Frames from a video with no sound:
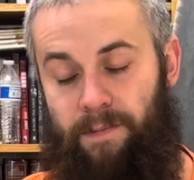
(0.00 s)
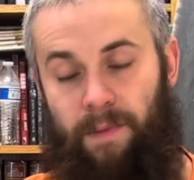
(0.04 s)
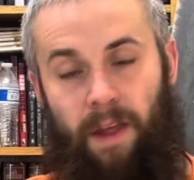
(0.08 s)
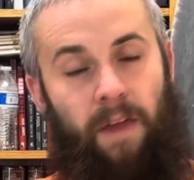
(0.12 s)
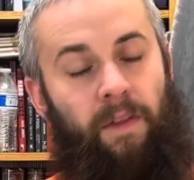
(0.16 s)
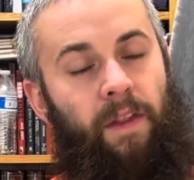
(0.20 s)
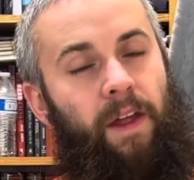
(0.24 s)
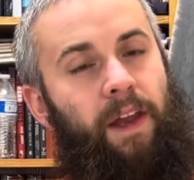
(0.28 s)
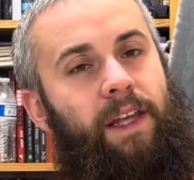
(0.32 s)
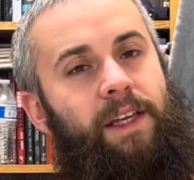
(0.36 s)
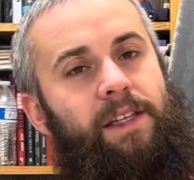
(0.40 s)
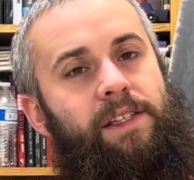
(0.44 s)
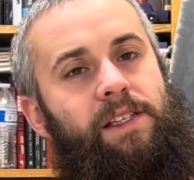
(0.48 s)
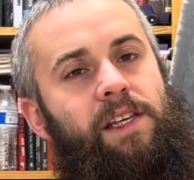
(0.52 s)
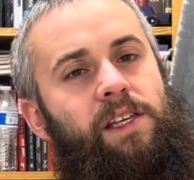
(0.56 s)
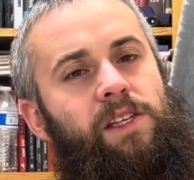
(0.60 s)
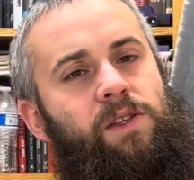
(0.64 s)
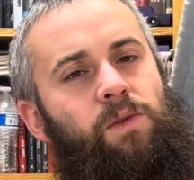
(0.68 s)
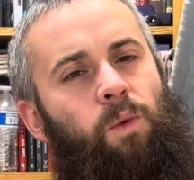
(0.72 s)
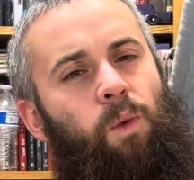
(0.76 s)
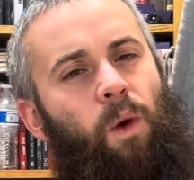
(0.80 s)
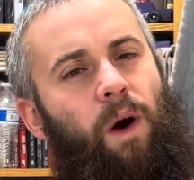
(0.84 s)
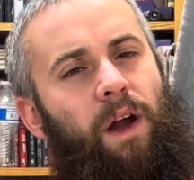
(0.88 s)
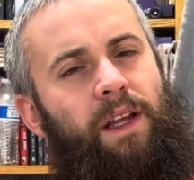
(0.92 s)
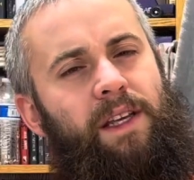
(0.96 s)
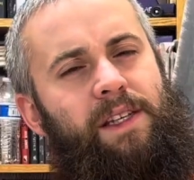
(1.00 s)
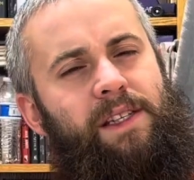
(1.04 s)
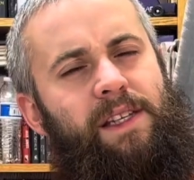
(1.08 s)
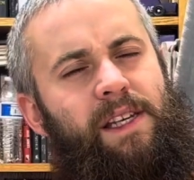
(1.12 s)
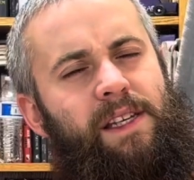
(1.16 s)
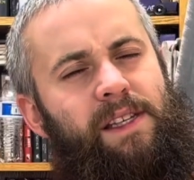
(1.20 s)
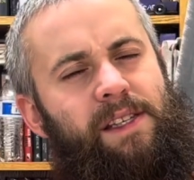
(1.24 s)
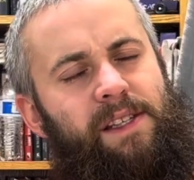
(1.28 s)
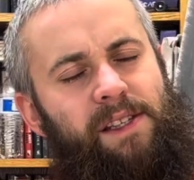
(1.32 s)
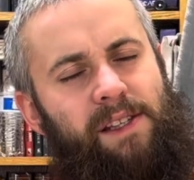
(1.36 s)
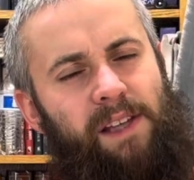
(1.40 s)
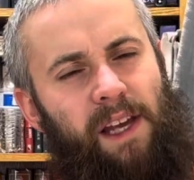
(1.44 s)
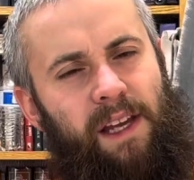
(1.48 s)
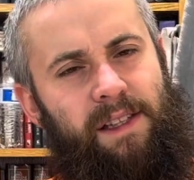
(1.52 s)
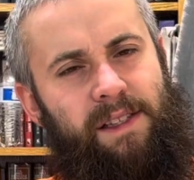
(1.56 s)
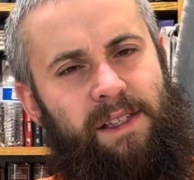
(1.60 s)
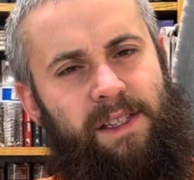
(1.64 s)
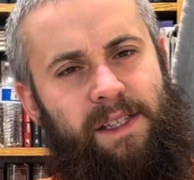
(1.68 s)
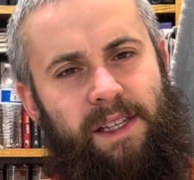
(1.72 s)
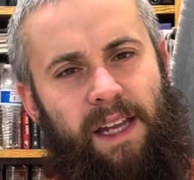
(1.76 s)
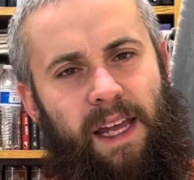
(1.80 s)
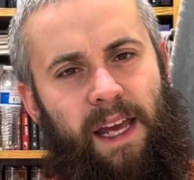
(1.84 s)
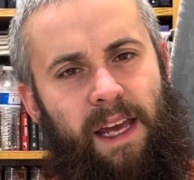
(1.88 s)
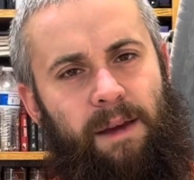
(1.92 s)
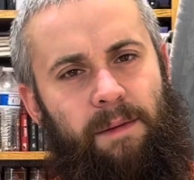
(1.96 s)
And then he says, What is his
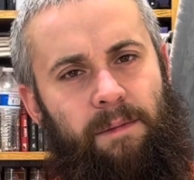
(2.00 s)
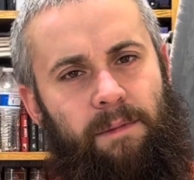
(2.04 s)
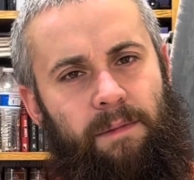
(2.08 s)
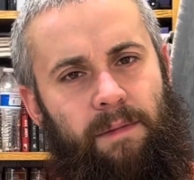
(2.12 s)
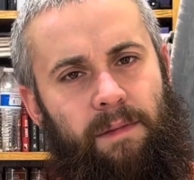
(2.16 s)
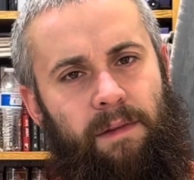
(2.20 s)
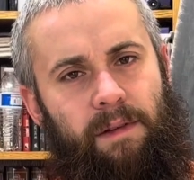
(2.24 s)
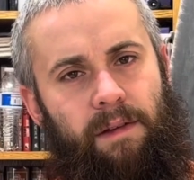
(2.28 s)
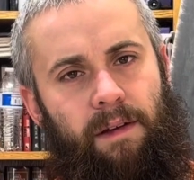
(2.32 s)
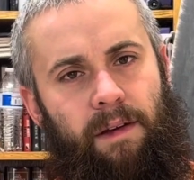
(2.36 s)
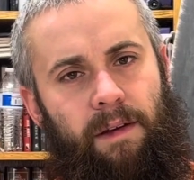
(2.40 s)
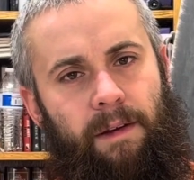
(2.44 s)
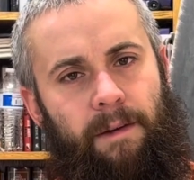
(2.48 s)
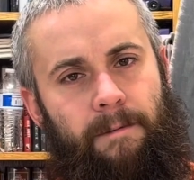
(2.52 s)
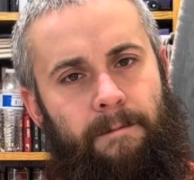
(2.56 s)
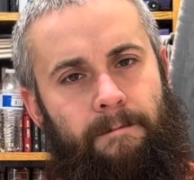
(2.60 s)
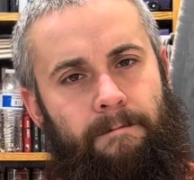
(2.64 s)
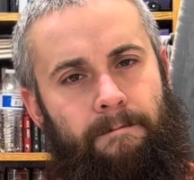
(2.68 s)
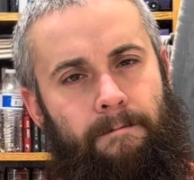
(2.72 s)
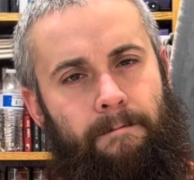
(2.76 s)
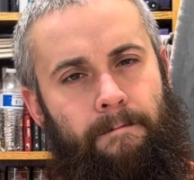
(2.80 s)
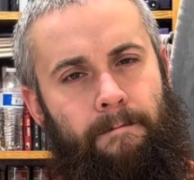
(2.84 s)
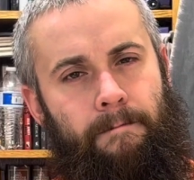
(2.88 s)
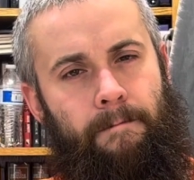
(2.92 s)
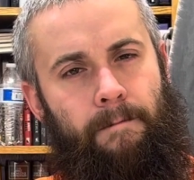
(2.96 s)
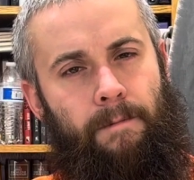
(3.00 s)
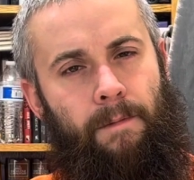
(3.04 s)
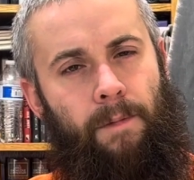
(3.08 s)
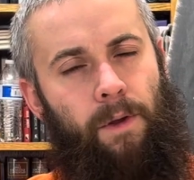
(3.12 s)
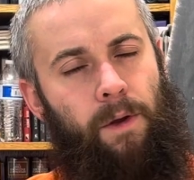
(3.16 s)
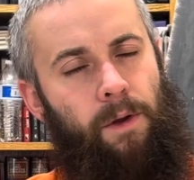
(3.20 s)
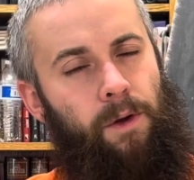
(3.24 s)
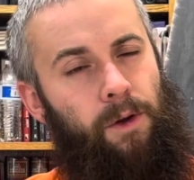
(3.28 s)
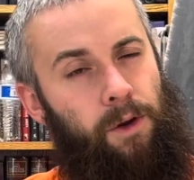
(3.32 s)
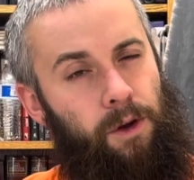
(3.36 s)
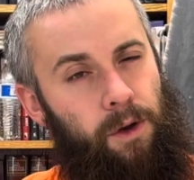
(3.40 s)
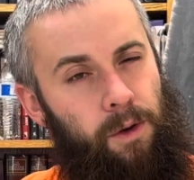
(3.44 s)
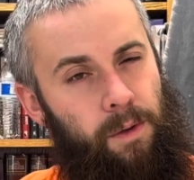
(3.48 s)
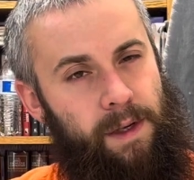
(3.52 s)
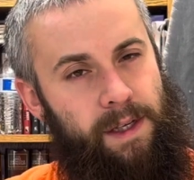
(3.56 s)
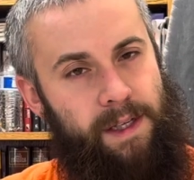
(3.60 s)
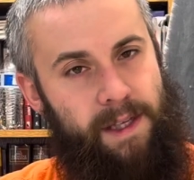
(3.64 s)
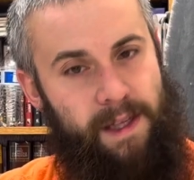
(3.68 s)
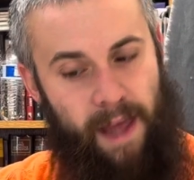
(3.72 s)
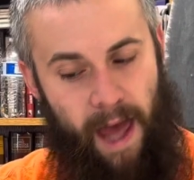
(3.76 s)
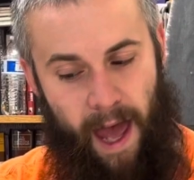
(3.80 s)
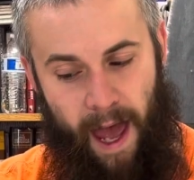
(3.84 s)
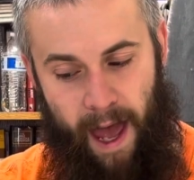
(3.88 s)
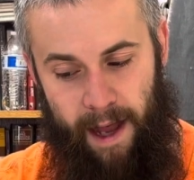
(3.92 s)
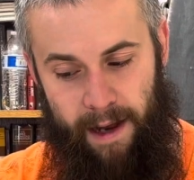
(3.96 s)
son's name? Who is
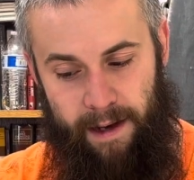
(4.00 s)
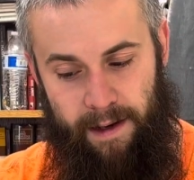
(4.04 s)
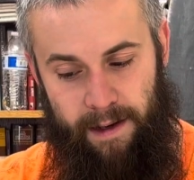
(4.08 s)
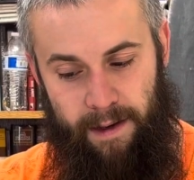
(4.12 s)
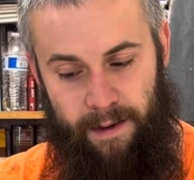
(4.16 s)
that?